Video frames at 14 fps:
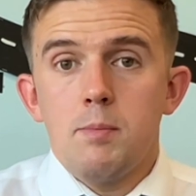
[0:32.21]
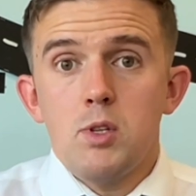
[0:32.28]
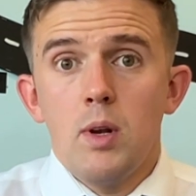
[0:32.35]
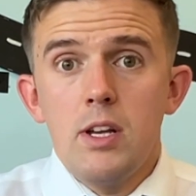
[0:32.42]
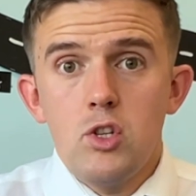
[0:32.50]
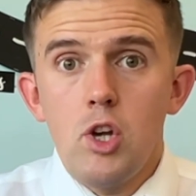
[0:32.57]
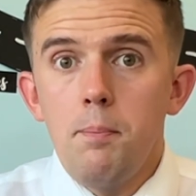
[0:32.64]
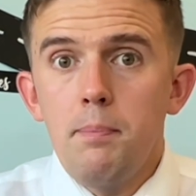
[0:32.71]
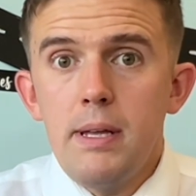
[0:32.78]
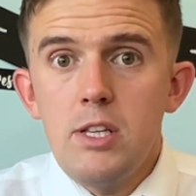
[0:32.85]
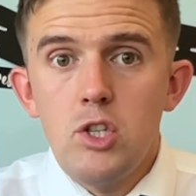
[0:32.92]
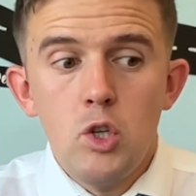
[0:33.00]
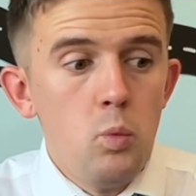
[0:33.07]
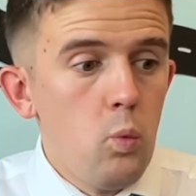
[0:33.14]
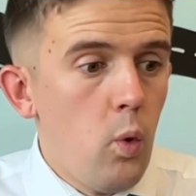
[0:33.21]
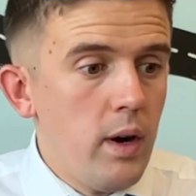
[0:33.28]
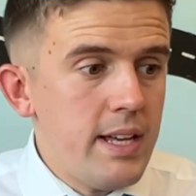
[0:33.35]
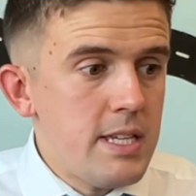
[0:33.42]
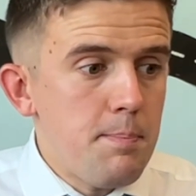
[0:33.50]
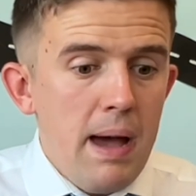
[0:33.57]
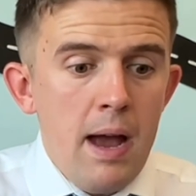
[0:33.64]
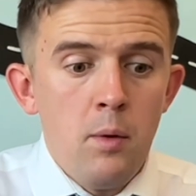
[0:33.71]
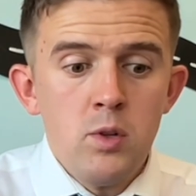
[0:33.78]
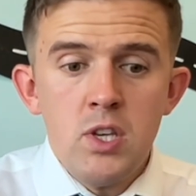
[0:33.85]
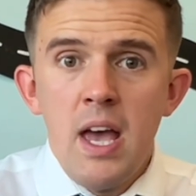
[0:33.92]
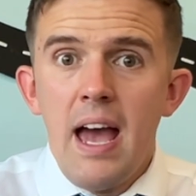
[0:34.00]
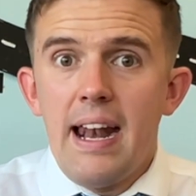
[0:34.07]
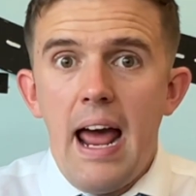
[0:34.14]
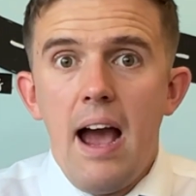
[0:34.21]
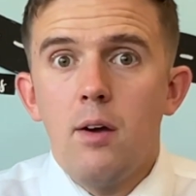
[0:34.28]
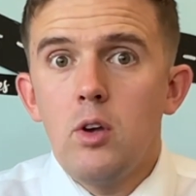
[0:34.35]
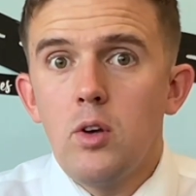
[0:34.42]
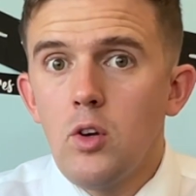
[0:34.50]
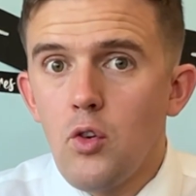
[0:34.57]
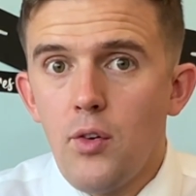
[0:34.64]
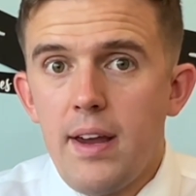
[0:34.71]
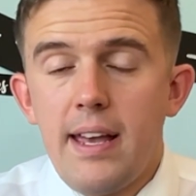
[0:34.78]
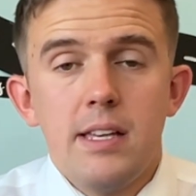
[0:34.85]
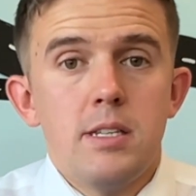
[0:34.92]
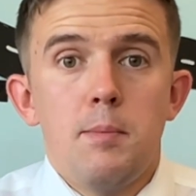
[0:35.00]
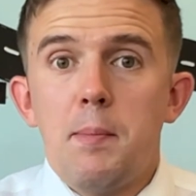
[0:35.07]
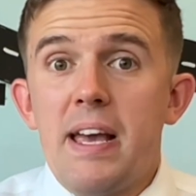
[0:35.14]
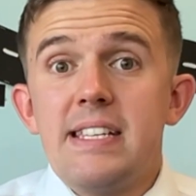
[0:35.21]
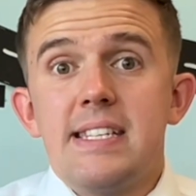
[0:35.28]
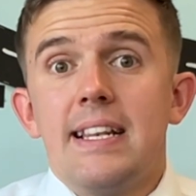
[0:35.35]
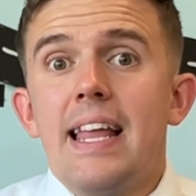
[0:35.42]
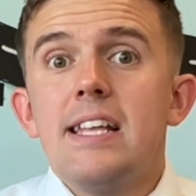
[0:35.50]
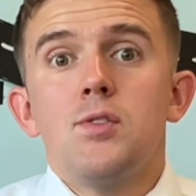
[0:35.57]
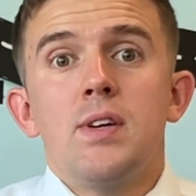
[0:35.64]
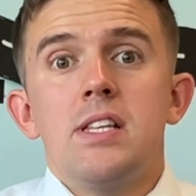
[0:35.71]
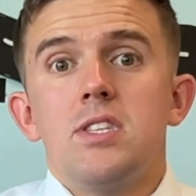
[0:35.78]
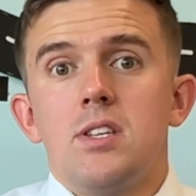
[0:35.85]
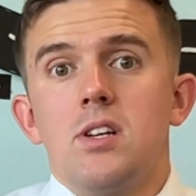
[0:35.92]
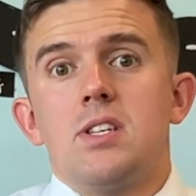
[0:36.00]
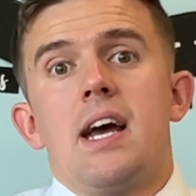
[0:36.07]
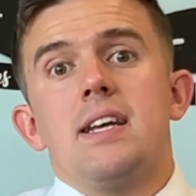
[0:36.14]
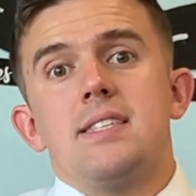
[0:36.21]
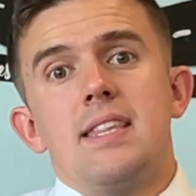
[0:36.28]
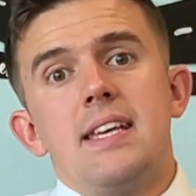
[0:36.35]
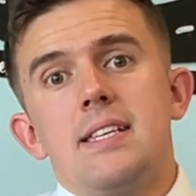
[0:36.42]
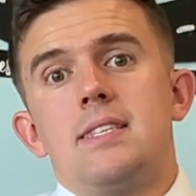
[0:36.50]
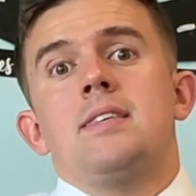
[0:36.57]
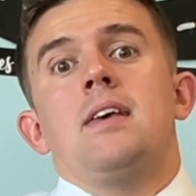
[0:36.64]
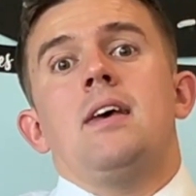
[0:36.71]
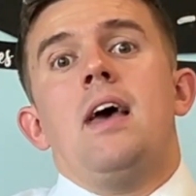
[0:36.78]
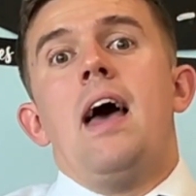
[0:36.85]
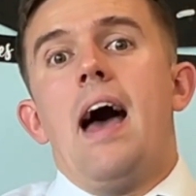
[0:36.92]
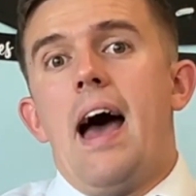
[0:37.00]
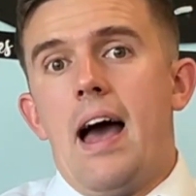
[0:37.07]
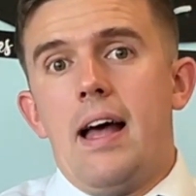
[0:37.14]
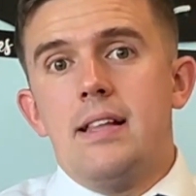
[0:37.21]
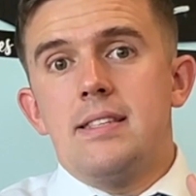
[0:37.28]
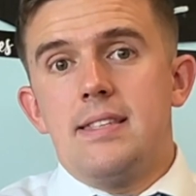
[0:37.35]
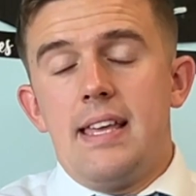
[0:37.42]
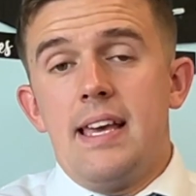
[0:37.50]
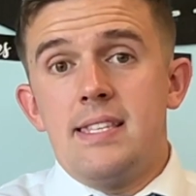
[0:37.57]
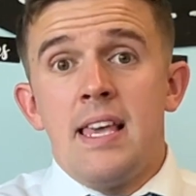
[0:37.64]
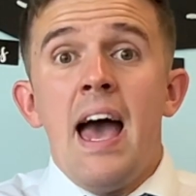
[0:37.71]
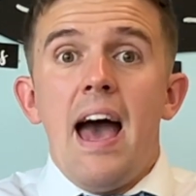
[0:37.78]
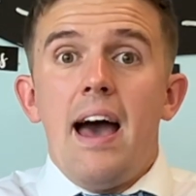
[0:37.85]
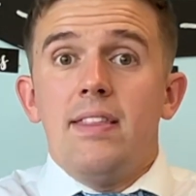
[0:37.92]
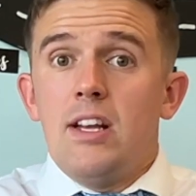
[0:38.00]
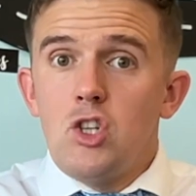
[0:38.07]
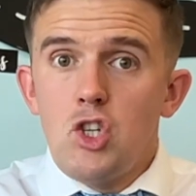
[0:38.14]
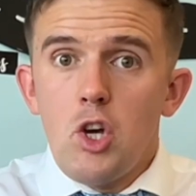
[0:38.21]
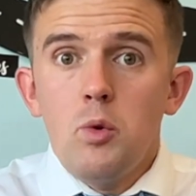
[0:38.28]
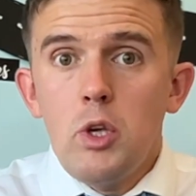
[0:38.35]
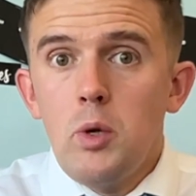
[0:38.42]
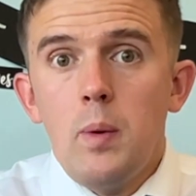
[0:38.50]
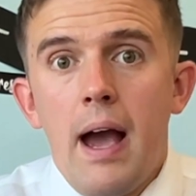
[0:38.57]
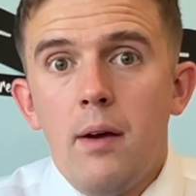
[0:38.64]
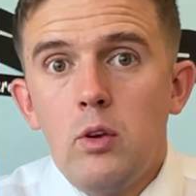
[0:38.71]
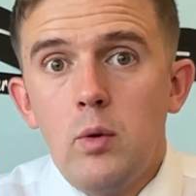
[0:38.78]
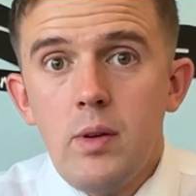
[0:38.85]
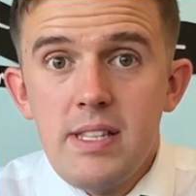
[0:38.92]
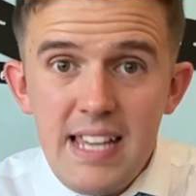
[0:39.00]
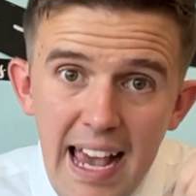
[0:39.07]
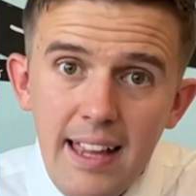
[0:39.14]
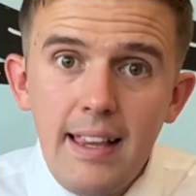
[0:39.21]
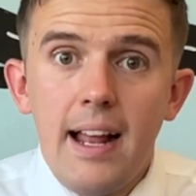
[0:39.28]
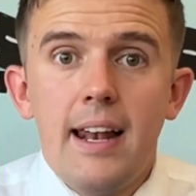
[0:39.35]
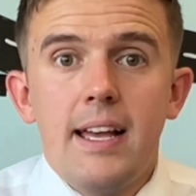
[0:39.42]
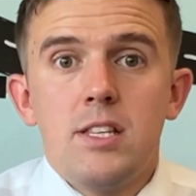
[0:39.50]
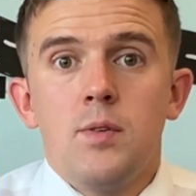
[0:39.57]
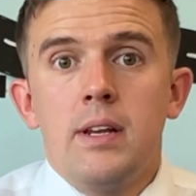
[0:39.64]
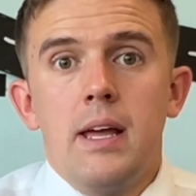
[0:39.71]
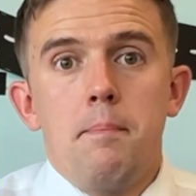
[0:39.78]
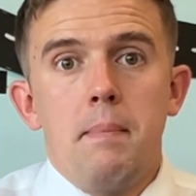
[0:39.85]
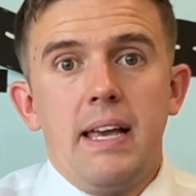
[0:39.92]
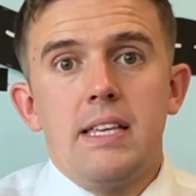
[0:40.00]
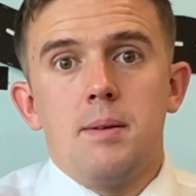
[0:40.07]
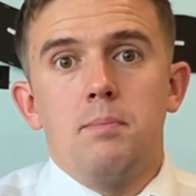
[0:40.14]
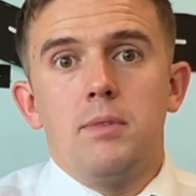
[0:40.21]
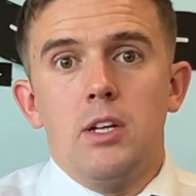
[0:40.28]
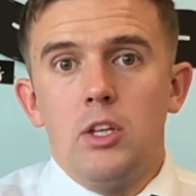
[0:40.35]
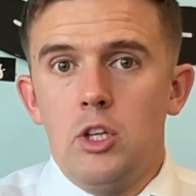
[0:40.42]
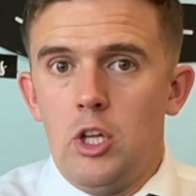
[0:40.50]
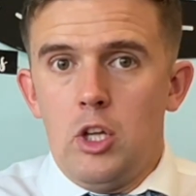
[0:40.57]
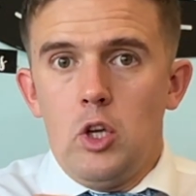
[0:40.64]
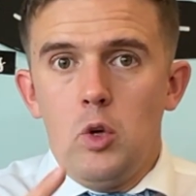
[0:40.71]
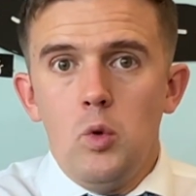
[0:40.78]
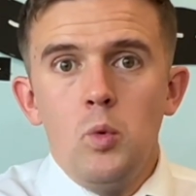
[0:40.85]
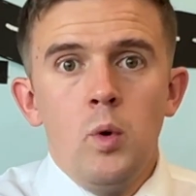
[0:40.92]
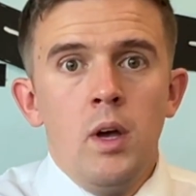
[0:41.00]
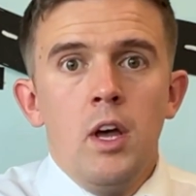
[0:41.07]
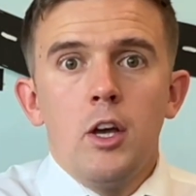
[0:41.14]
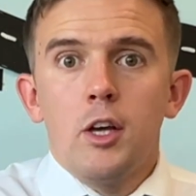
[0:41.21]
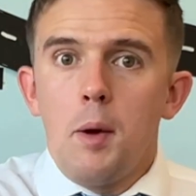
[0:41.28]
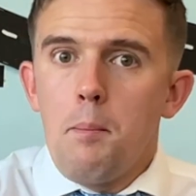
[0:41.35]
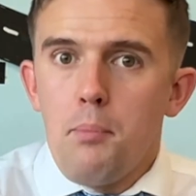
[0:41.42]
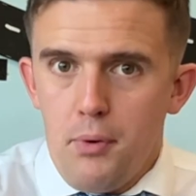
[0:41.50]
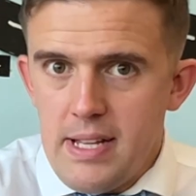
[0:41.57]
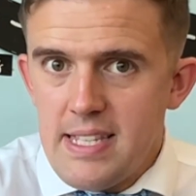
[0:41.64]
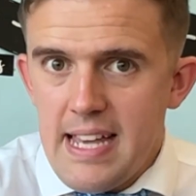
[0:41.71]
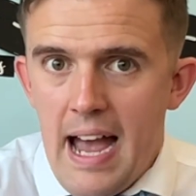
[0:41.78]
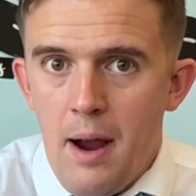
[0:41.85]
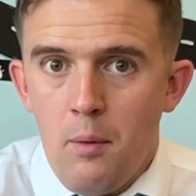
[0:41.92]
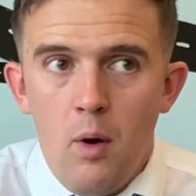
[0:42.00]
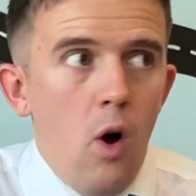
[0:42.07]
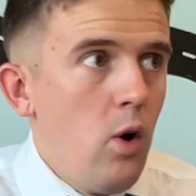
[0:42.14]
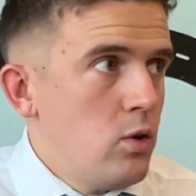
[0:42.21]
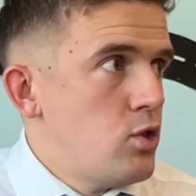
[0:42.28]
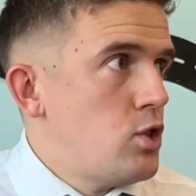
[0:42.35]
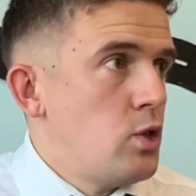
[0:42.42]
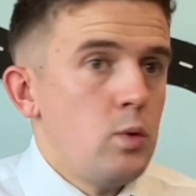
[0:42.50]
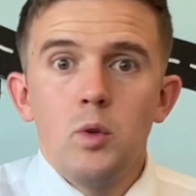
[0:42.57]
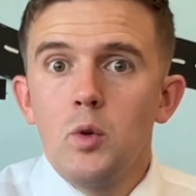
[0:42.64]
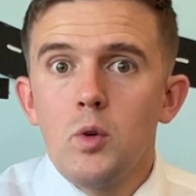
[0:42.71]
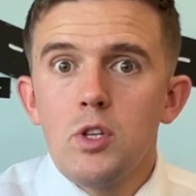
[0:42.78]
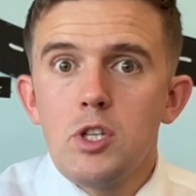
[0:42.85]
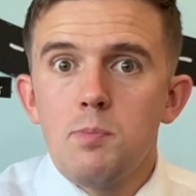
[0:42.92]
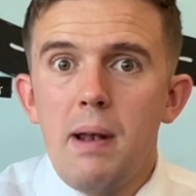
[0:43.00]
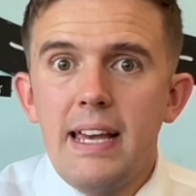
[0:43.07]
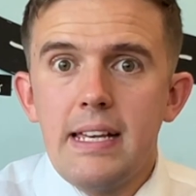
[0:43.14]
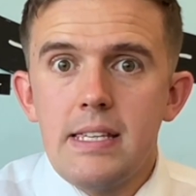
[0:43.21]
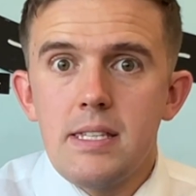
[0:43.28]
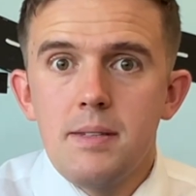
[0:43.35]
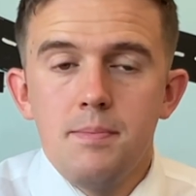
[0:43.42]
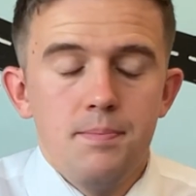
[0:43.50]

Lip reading: So let's jump into what it's about and how you can create some amazing lettering such as this and this, and then show you how you can take that lettering and make something that you can print out onto your displays.